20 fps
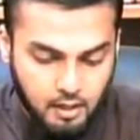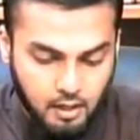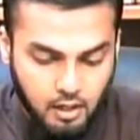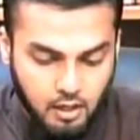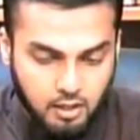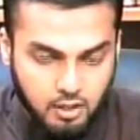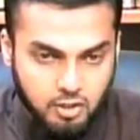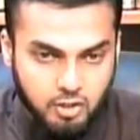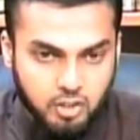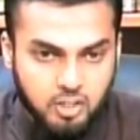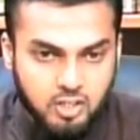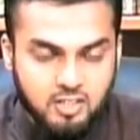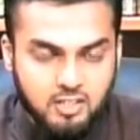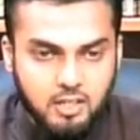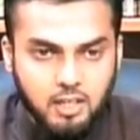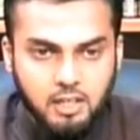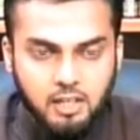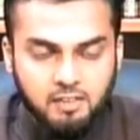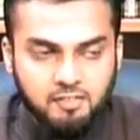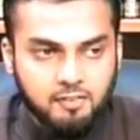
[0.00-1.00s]
she said that
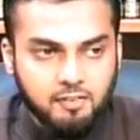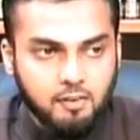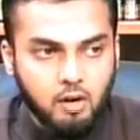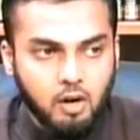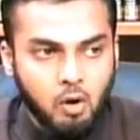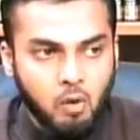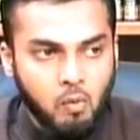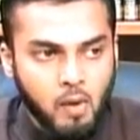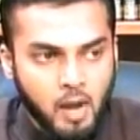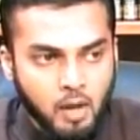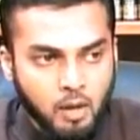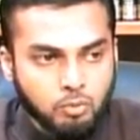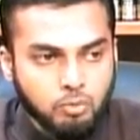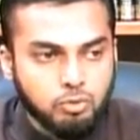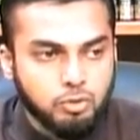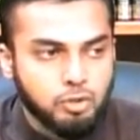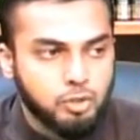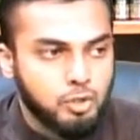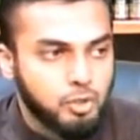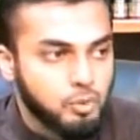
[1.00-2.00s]
for around
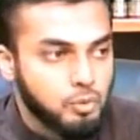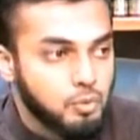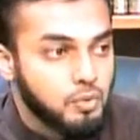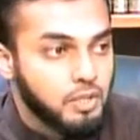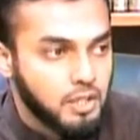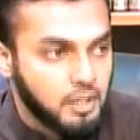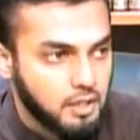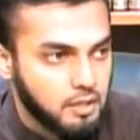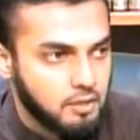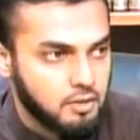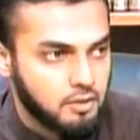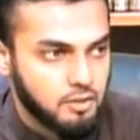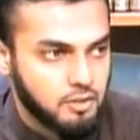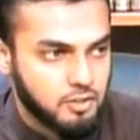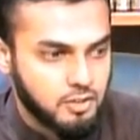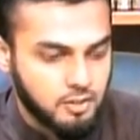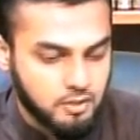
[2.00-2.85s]
2 years,